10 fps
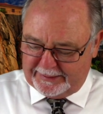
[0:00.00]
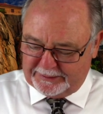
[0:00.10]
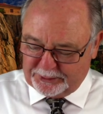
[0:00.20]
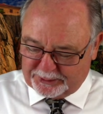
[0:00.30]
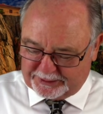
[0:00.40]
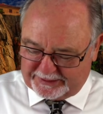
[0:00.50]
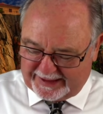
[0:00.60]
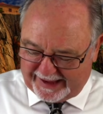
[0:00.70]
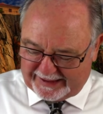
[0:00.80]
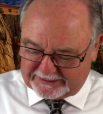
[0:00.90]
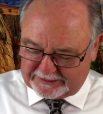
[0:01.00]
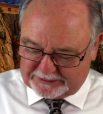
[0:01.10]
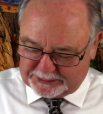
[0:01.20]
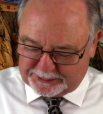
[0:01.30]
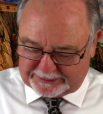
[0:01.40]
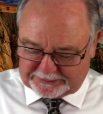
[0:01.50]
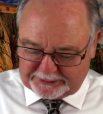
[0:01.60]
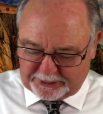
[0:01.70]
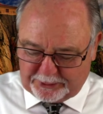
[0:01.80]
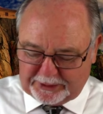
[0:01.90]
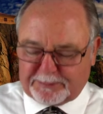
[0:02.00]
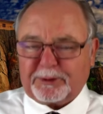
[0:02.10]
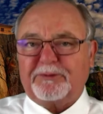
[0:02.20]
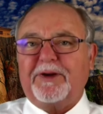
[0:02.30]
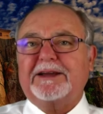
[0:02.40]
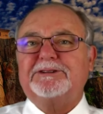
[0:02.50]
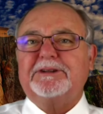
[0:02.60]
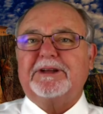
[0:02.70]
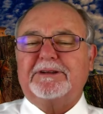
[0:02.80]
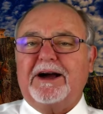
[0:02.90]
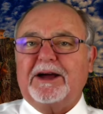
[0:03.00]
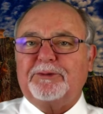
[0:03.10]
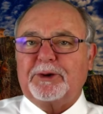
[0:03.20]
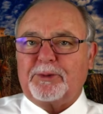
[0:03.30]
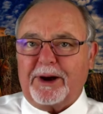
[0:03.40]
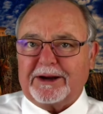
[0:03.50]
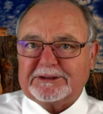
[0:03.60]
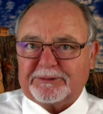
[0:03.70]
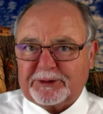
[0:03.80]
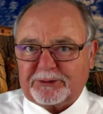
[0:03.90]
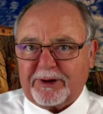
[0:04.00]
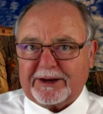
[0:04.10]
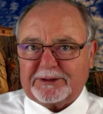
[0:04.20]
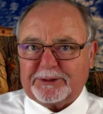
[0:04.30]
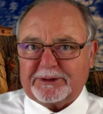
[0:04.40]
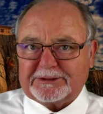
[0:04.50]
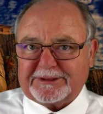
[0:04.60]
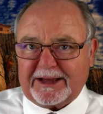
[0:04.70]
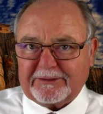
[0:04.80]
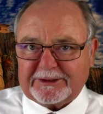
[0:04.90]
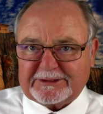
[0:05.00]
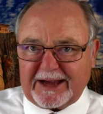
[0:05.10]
You can't do it to the holy perfection that God requires if you're trying to do it yourself. It's